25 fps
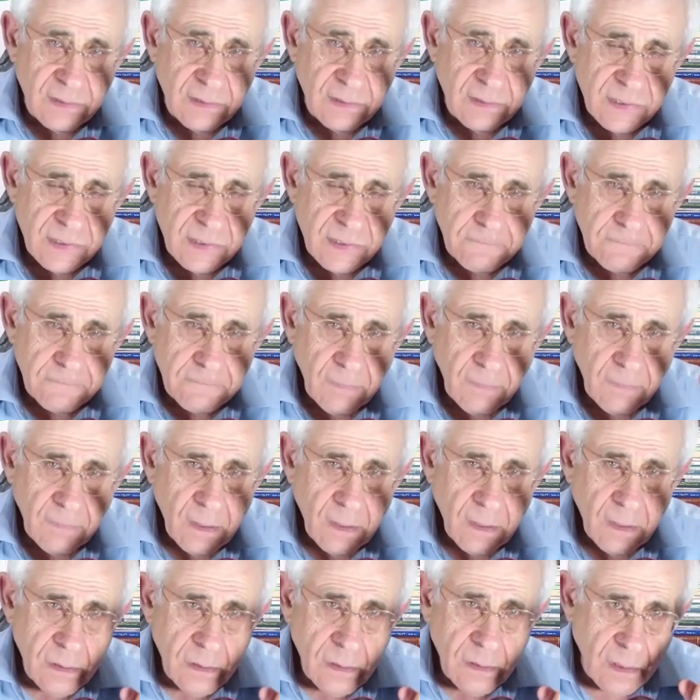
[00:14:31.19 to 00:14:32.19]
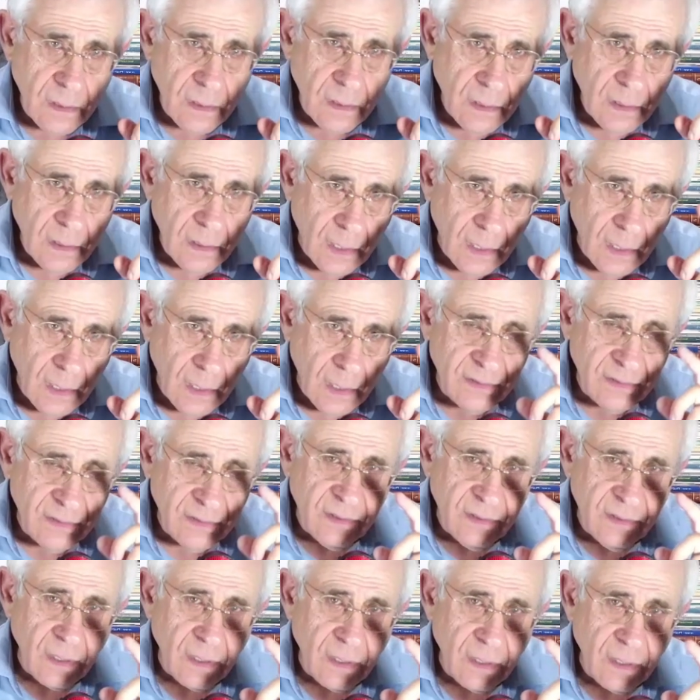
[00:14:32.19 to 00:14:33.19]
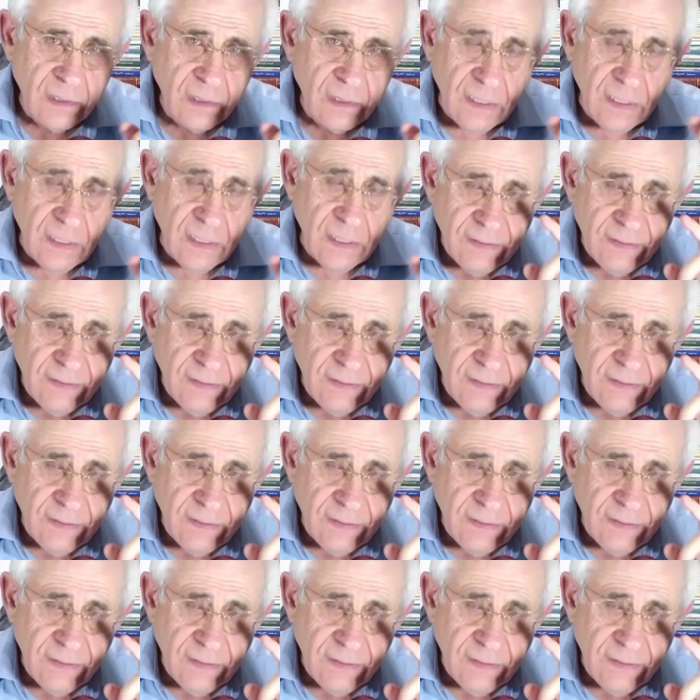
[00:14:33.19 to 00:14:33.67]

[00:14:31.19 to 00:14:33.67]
the idea that even if they attack